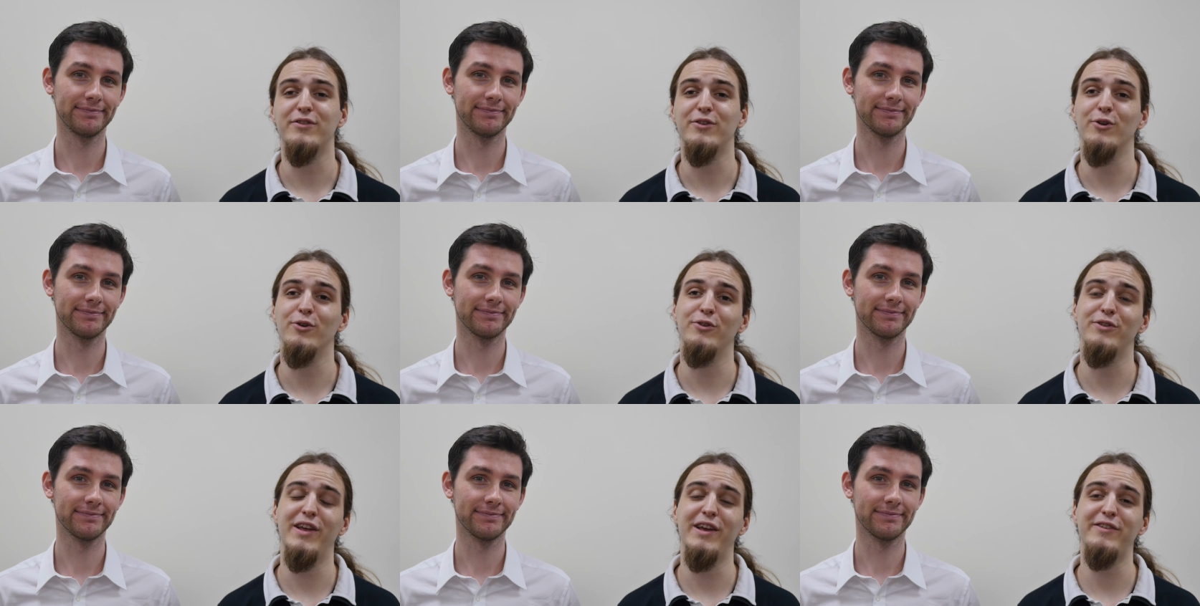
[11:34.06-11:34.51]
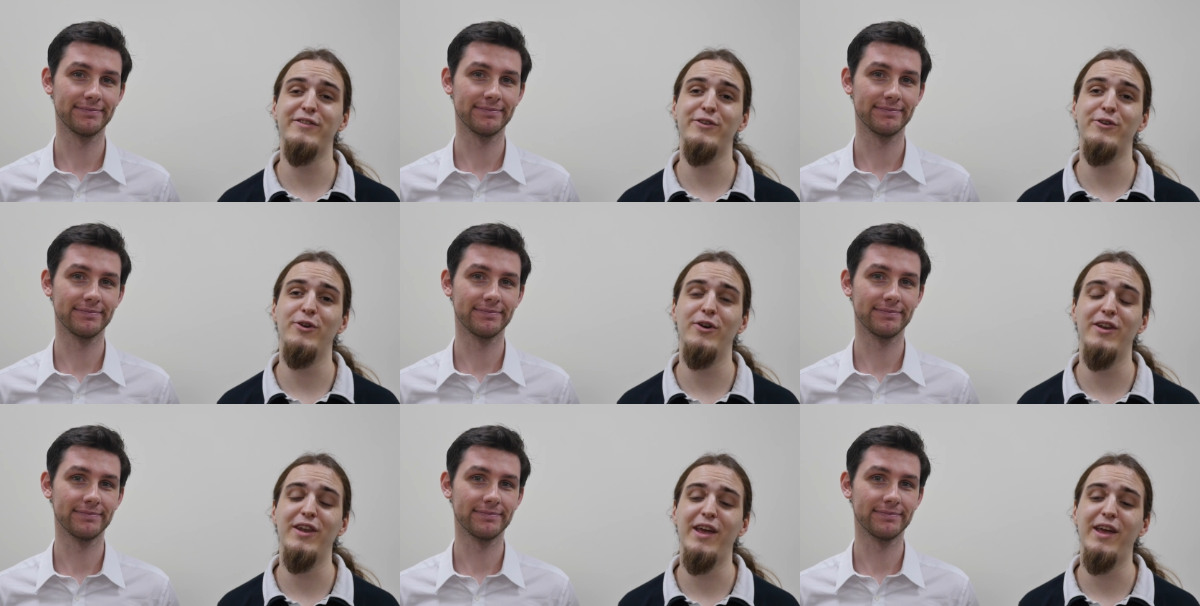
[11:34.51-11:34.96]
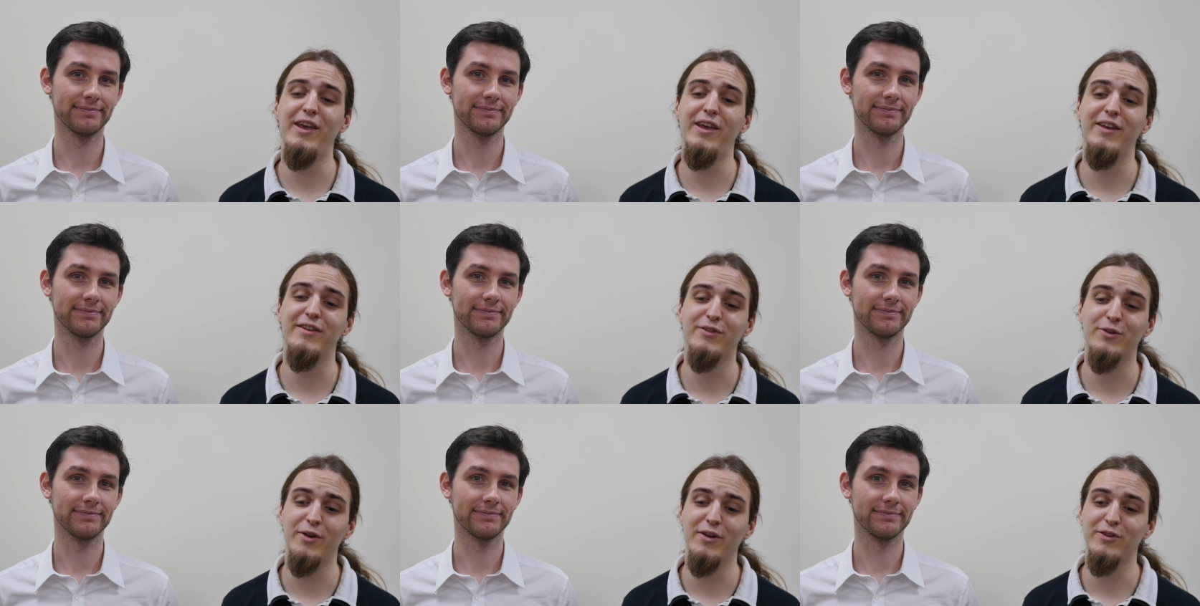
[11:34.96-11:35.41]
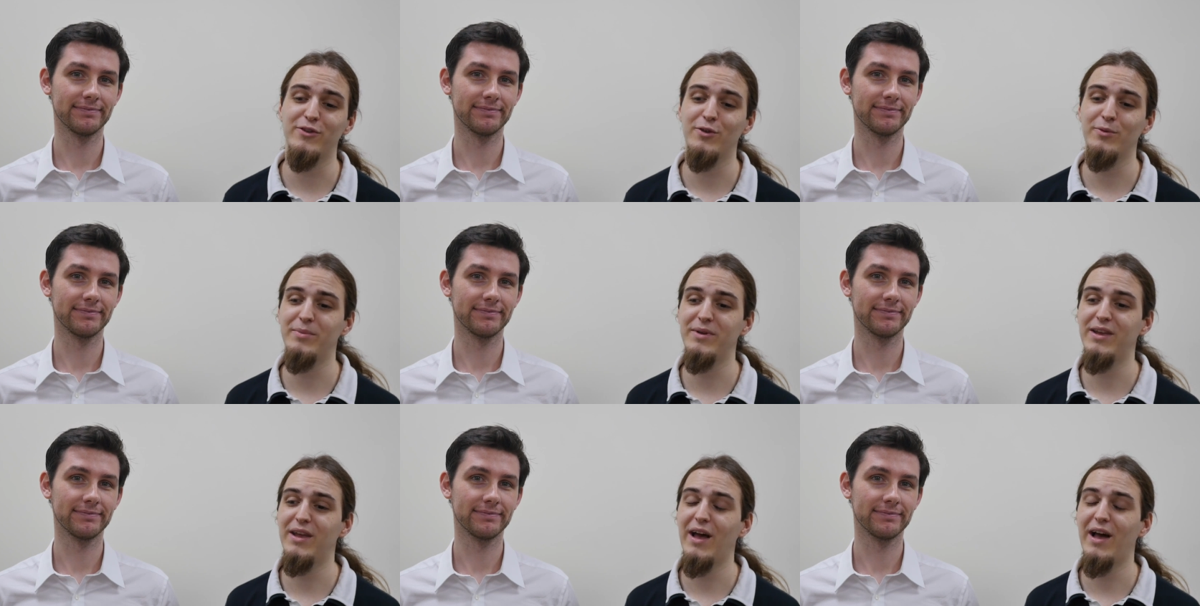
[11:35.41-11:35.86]
Speaker 1: So next Q and A is going
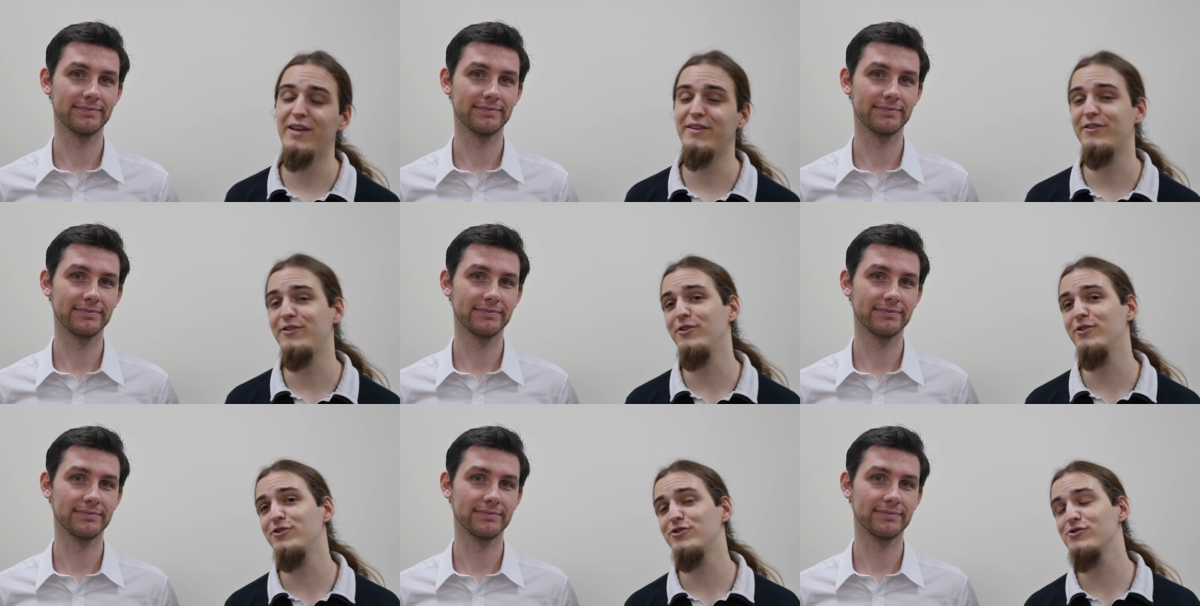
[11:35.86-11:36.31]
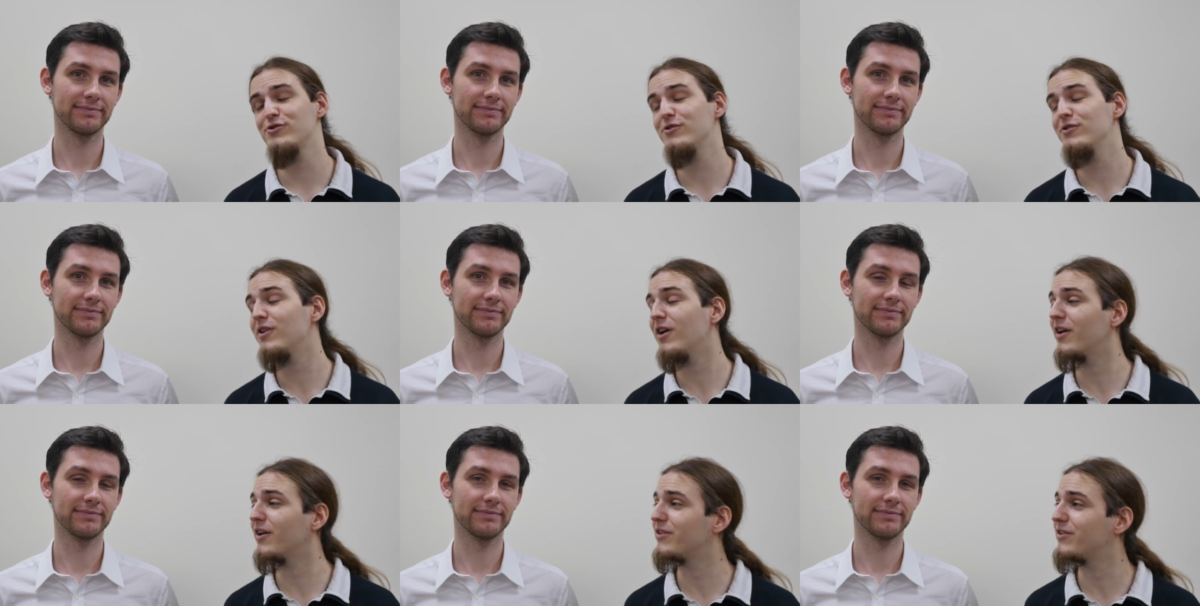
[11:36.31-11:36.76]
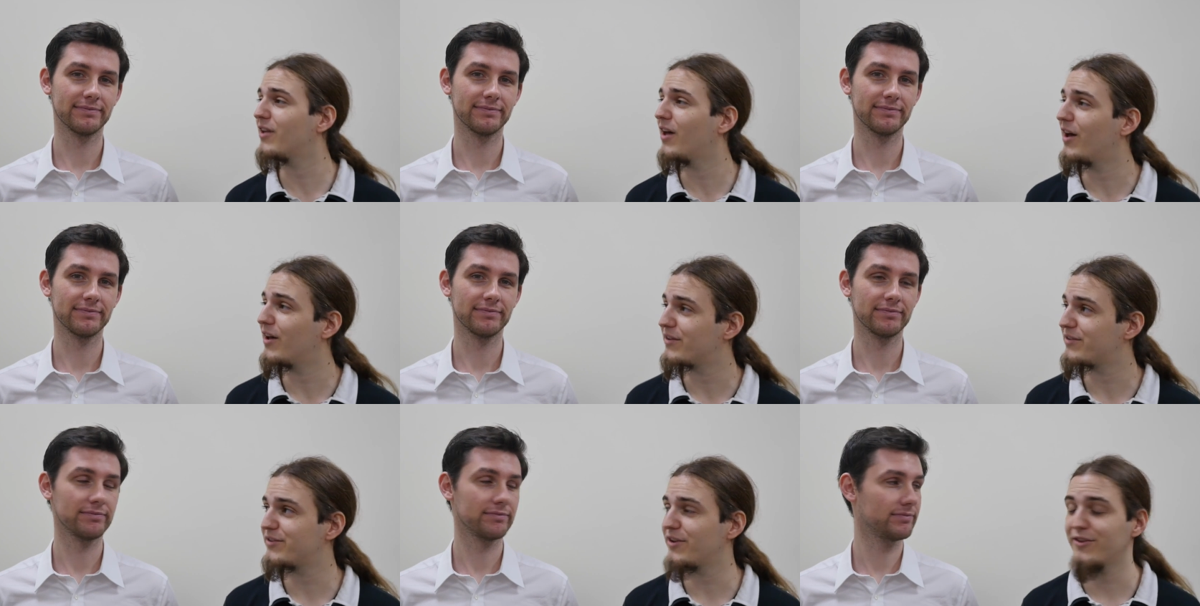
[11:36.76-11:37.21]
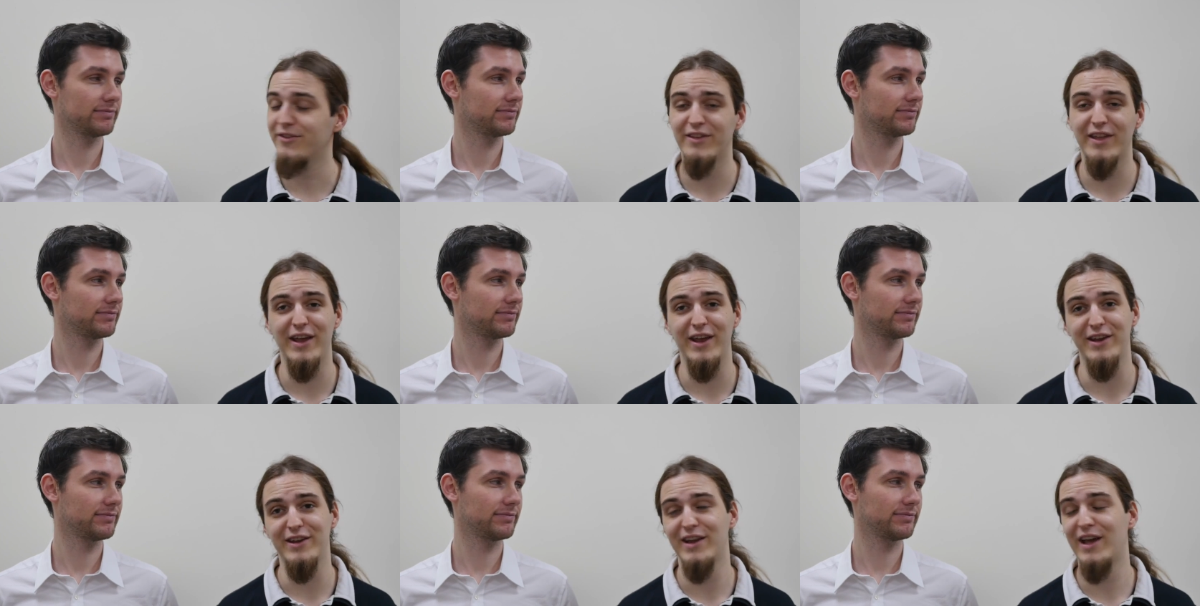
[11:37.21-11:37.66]
to be as usual on uh,
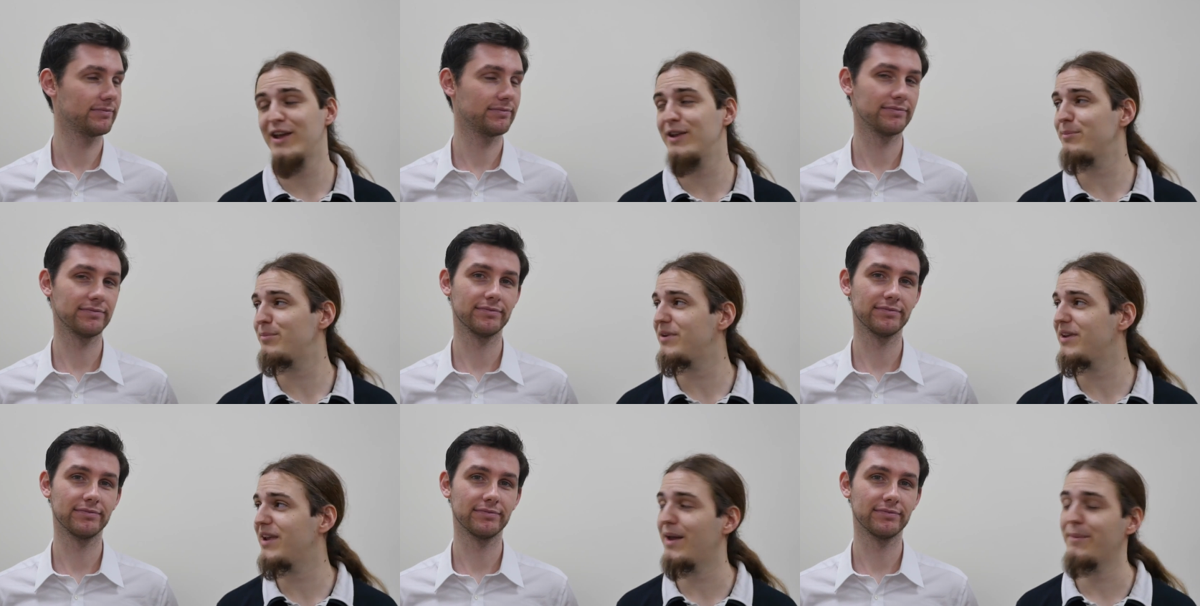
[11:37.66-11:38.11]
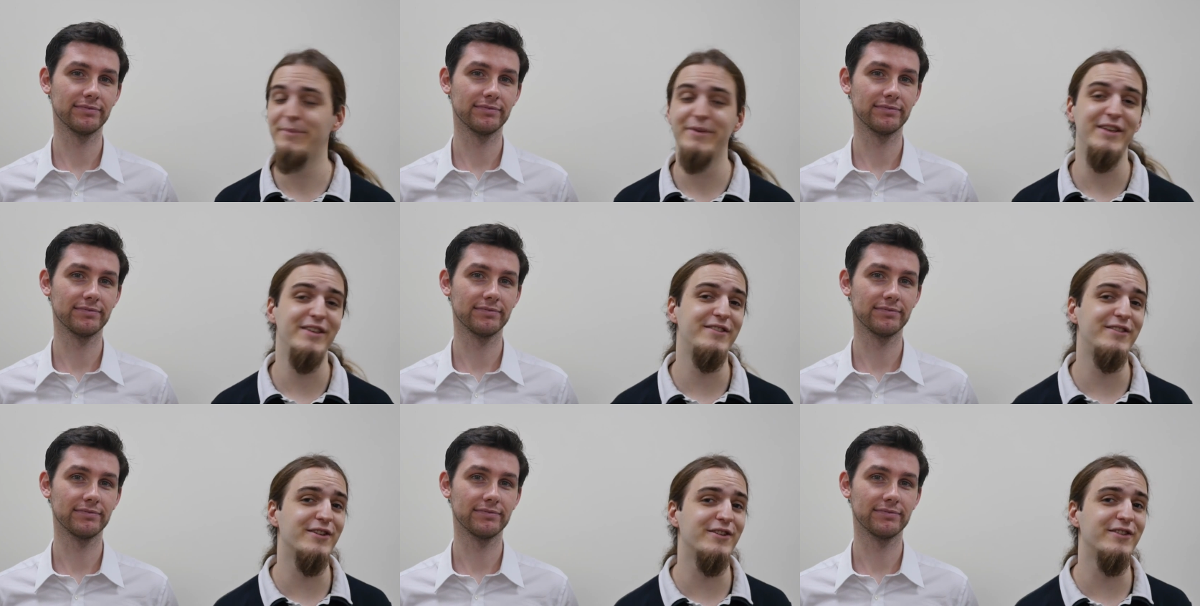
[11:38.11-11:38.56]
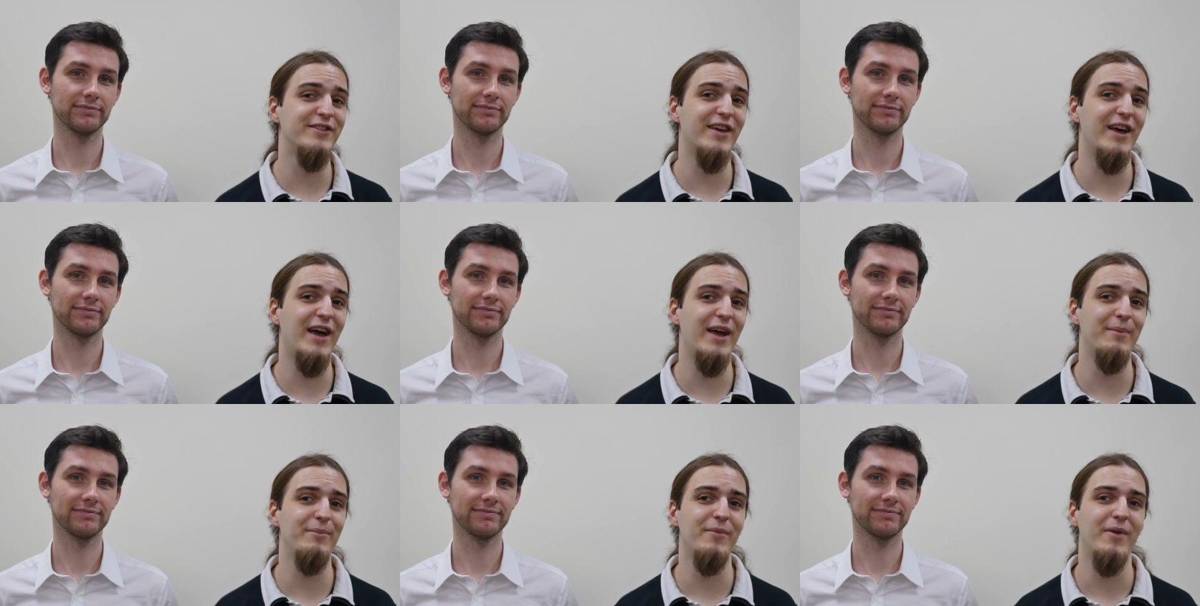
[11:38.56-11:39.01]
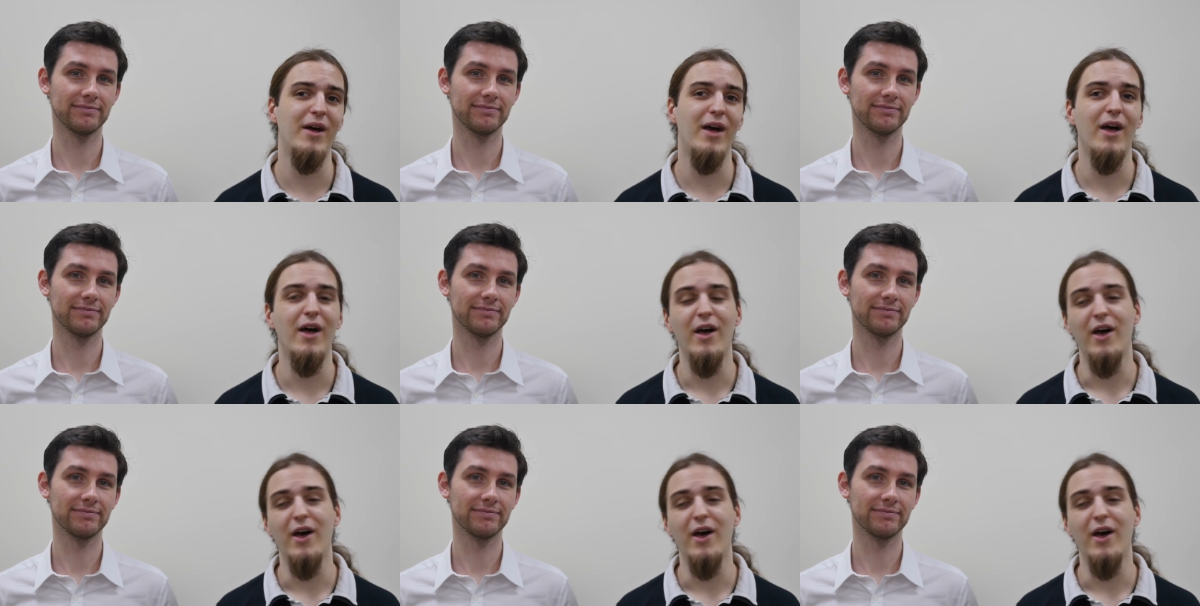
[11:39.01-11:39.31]
Sunday, 9 p.m. Eastern time.